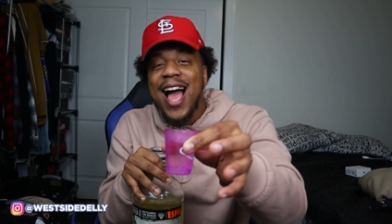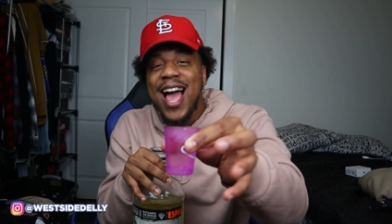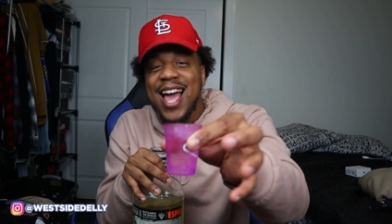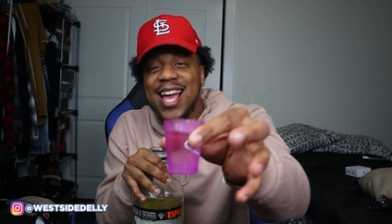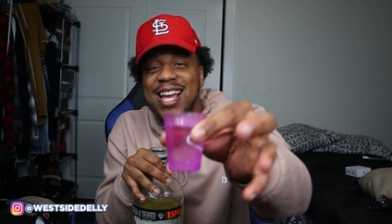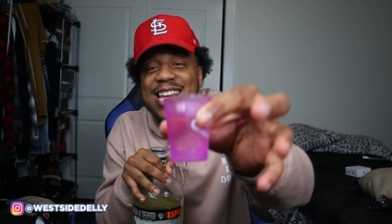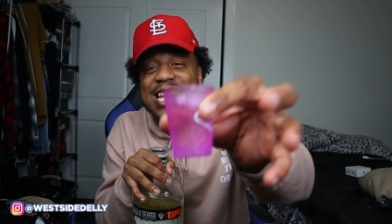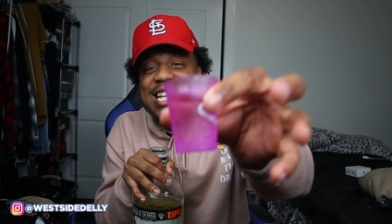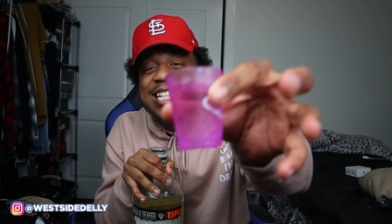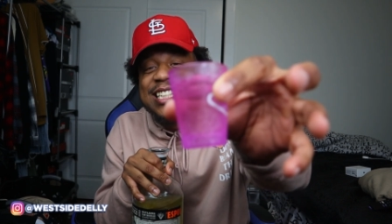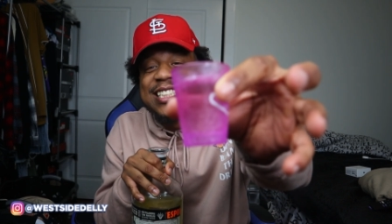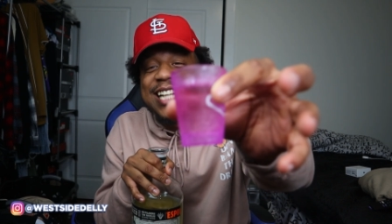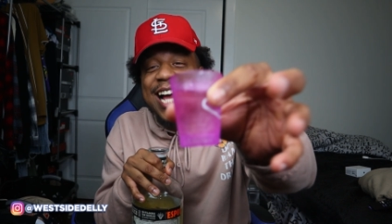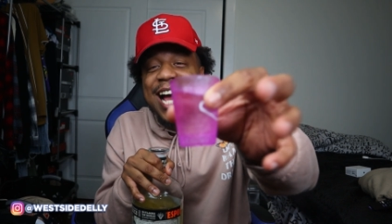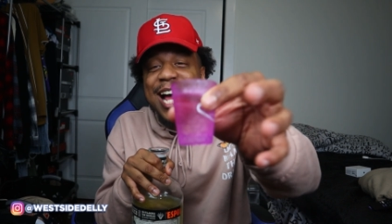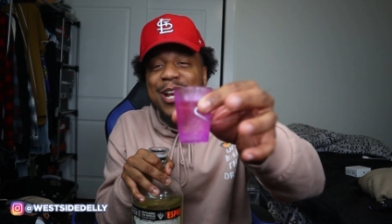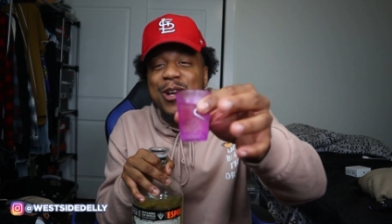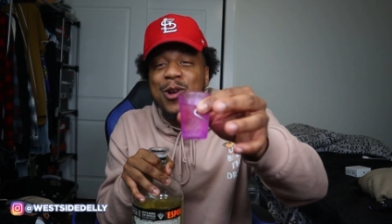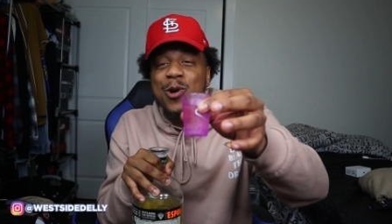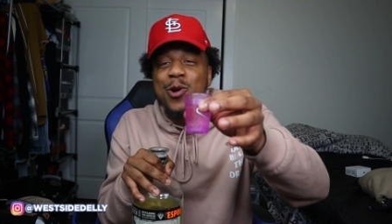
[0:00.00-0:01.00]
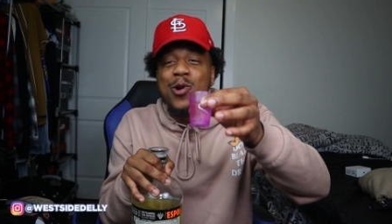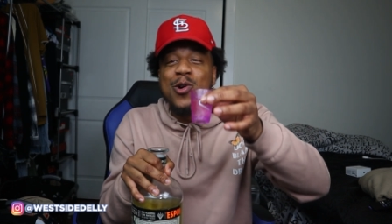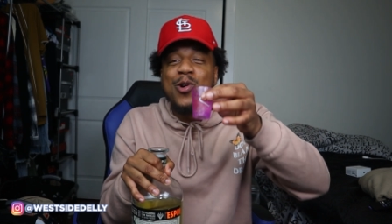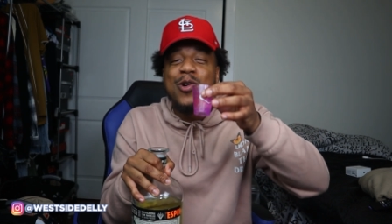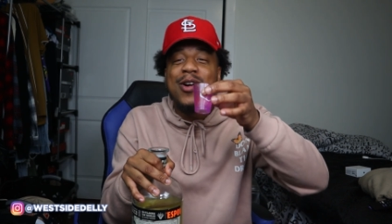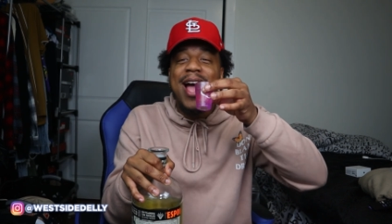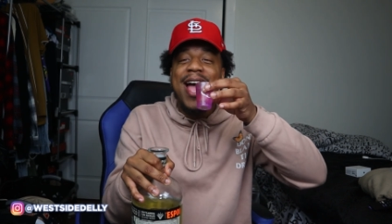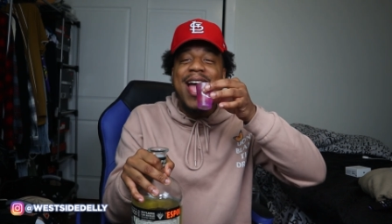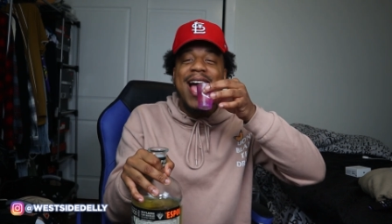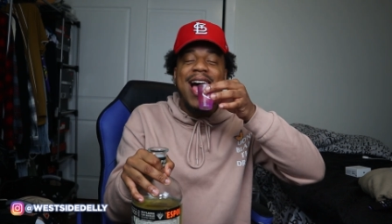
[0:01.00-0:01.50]
Hey,
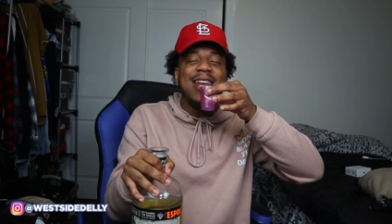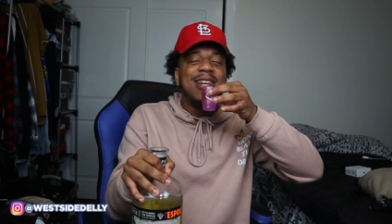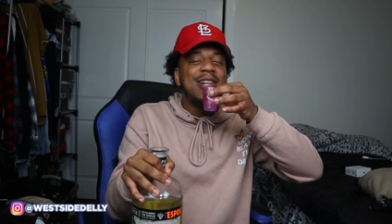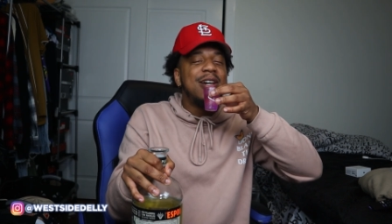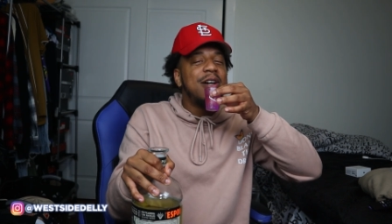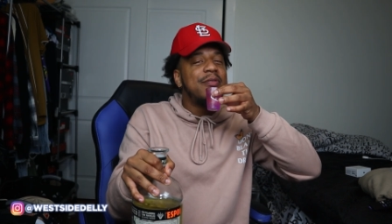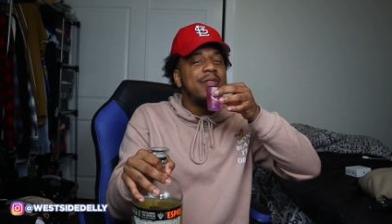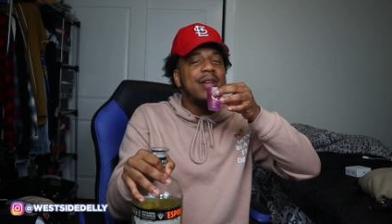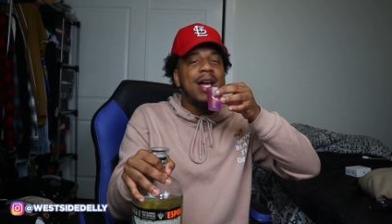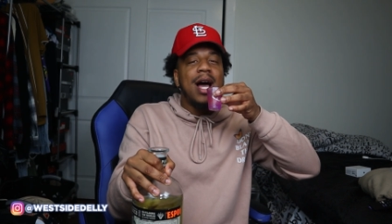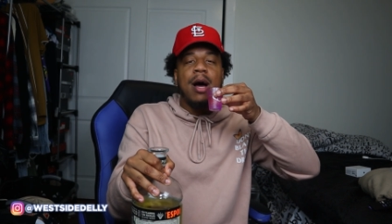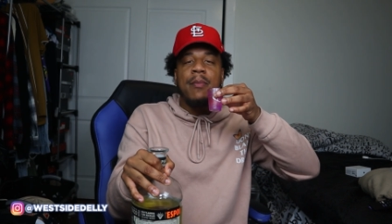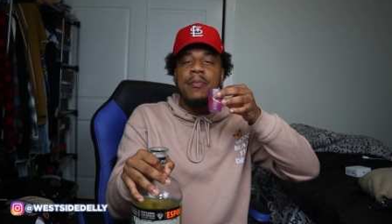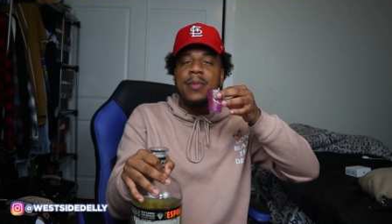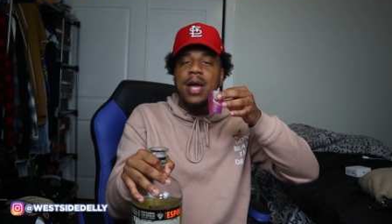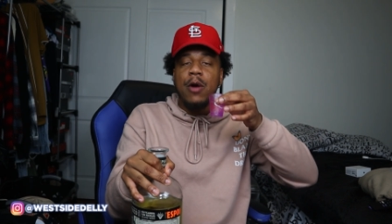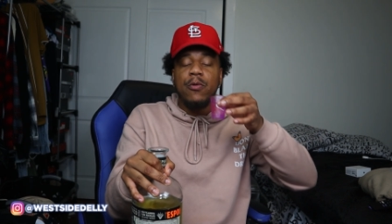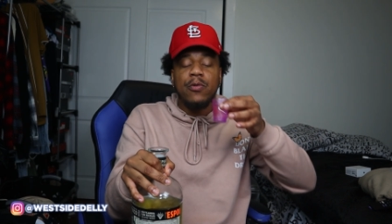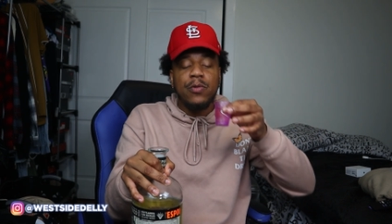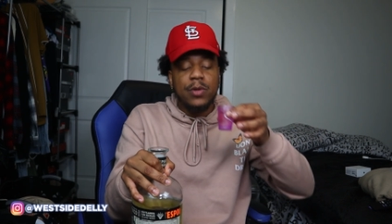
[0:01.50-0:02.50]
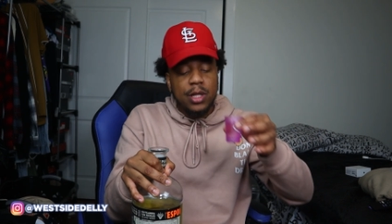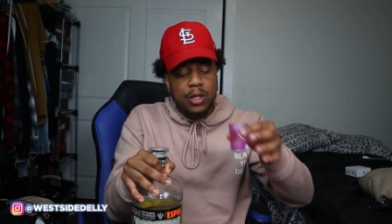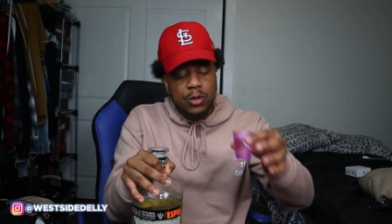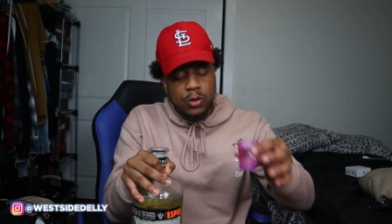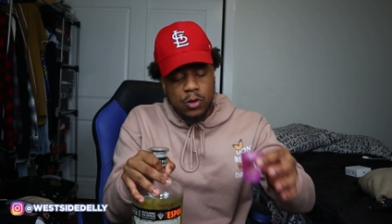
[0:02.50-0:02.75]
shalom. Hey, I love y'all, man. I really